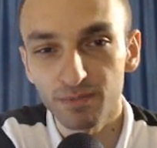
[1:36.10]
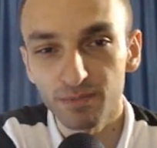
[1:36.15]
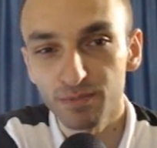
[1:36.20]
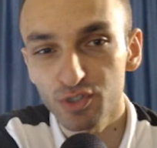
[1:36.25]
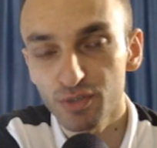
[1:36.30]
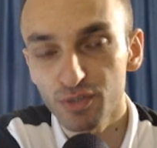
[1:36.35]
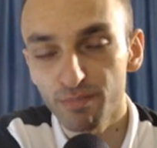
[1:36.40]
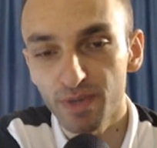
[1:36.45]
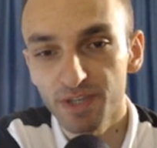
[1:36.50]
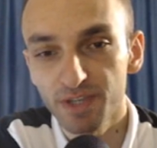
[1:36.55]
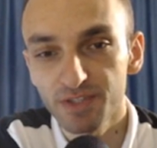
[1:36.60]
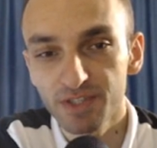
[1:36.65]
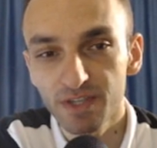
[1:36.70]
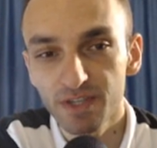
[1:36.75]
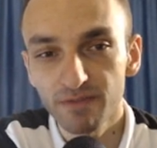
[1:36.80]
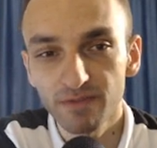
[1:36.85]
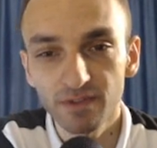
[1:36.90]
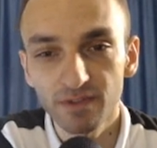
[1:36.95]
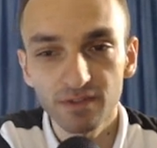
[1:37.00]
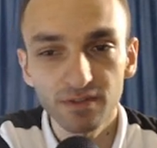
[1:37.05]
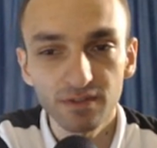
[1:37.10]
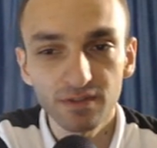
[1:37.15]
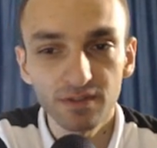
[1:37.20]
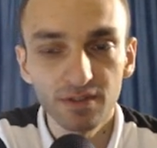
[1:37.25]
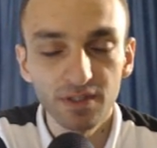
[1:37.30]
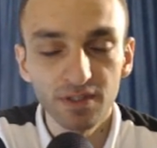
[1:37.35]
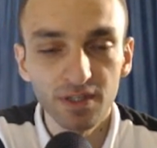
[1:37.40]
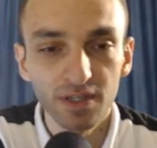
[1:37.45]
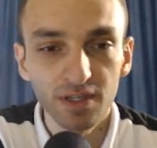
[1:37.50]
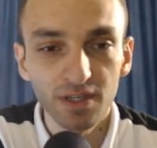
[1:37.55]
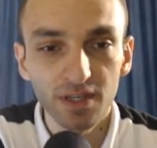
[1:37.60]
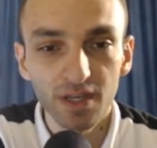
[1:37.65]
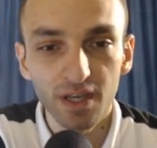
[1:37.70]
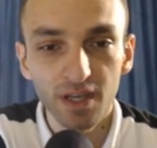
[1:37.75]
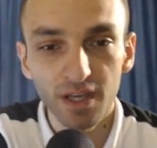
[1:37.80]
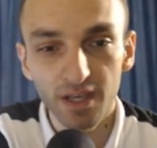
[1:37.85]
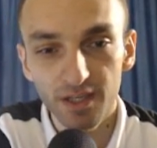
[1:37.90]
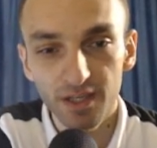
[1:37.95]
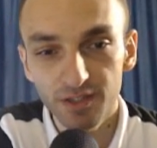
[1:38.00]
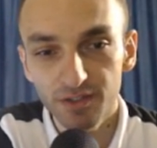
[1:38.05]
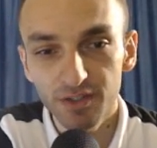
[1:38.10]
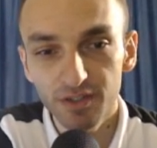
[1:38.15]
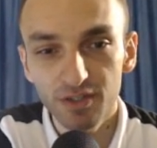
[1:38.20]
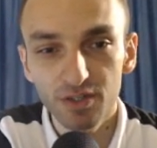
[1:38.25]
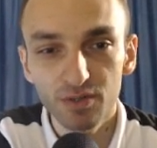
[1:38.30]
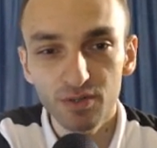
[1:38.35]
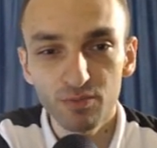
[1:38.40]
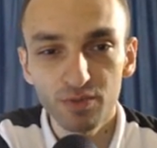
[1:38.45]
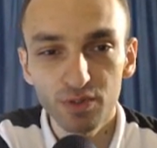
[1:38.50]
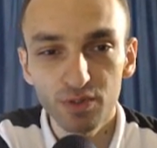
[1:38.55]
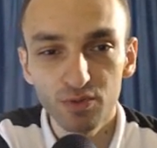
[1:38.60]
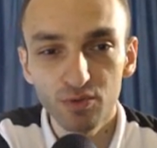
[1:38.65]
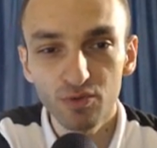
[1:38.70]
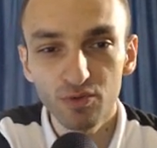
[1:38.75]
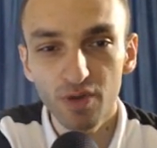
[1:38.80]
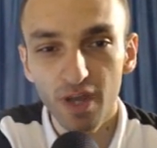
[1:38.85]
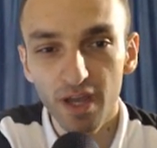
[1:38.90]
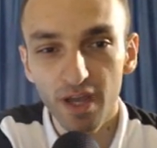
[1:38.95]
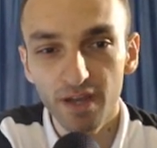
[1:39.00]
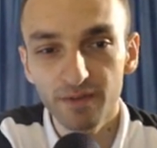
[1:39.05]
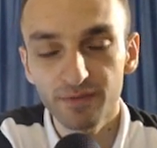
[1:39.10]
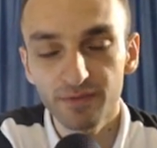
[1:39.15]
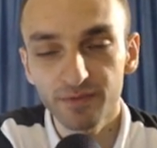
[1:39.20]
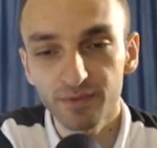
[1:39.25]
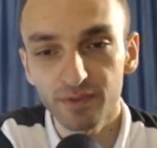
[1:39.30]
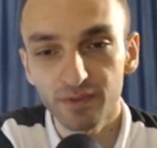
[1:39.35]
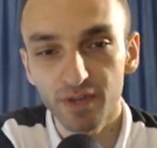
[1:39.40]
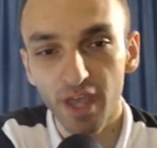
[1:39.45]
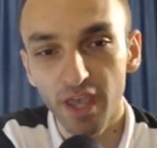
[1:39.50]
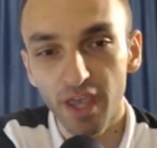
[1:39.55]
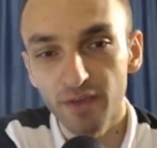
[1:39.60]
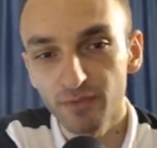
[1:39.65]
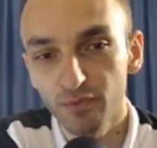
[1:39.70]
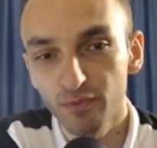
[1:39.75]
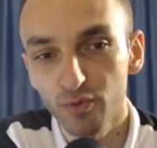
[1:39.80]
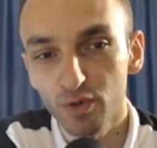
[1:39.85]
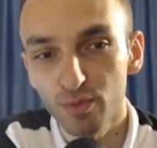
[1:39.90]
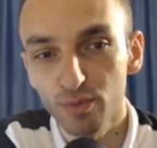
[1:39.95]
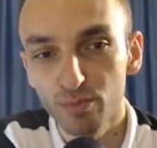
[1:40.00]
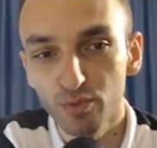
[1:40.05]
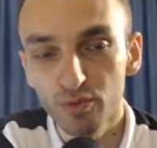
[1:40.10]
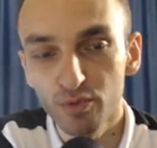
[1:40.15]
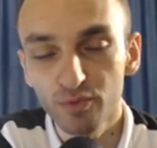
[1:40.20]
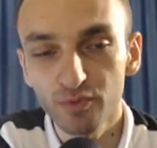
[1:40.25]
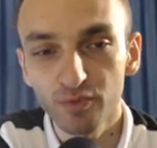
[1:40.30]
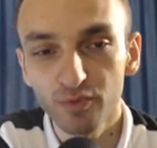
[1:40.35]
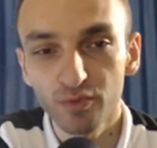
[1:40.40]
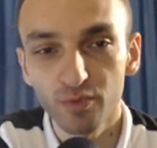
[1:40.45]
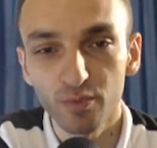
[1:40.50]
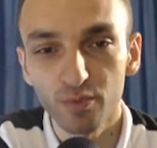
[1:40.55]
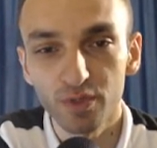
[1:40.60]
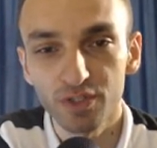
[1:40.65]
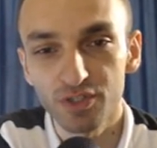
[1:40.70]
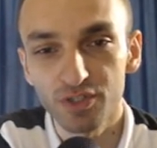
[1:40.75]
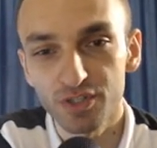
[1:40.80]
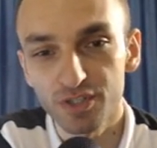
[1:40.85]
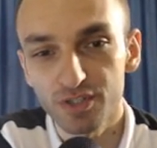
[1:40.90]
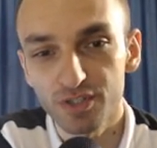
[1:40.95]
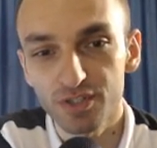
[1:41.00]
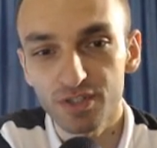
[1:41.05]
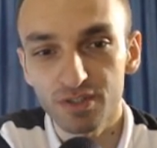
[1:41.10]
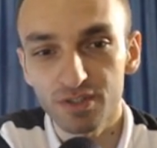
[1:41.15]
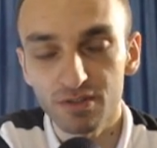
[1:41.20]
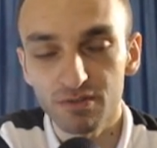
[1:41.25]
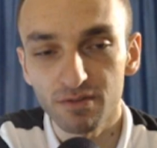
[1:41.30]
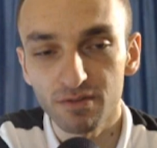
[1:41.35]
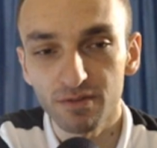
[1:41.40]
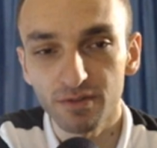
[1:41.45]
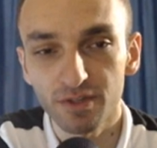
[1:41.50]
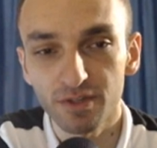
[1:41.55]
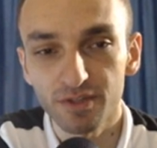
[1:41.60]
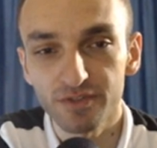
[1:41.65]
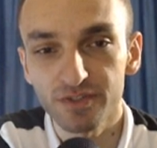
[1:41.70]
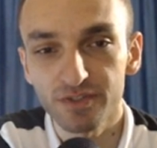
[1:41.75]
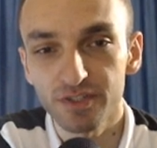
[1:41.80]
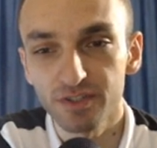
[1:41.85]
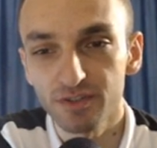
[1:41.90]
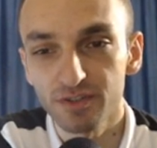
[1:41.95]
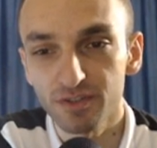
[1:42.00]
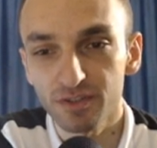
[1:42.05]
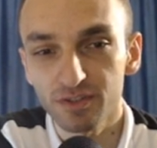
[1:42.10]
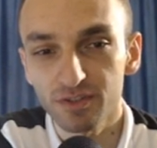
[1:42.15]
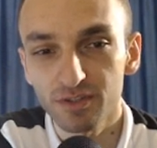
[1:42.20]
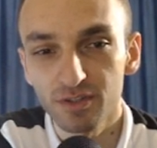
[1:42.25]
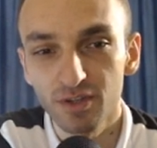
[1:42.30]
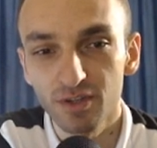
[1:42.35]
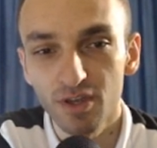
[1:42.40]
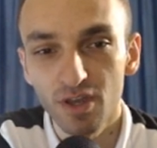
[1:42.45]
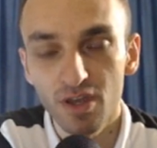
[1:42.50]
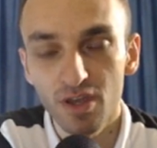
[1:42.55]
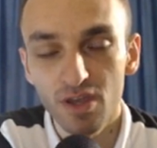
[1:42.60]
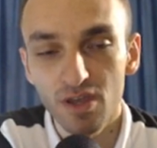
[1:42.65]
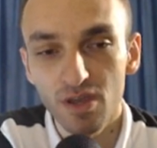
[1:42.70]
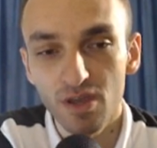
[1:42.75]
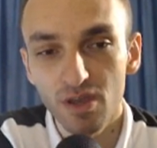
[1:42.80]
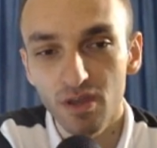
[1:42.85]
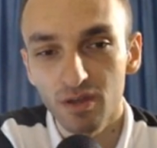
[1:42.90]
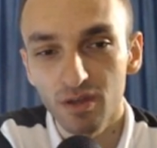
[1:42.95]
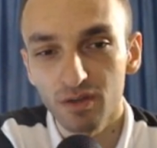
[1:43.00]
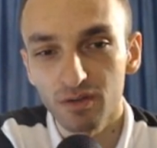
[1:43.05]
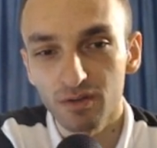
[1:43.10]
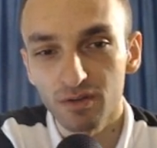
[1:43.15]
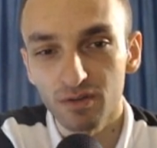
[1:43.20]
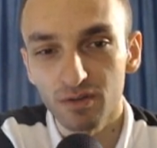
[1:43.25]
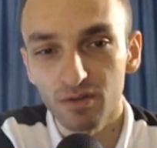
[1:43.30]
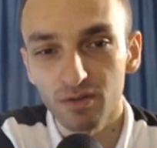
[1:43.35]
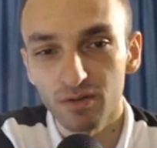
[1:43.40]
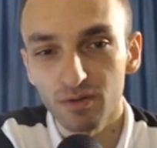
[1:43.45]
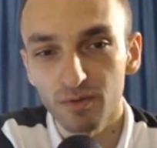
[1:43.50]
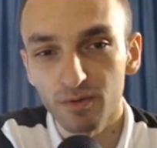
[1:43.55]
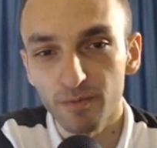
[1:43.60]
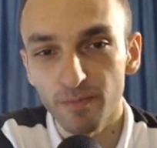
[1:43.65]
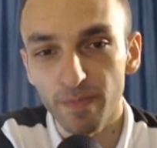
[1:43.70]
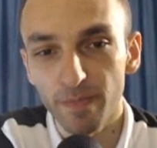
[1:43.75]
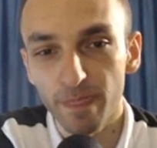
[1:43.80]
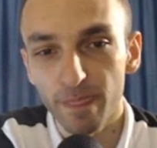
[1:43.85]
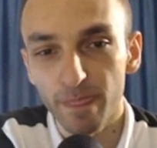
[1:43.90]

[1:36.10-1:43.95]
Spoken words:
bishop a7, and here we do have a4 move, which is considered uh,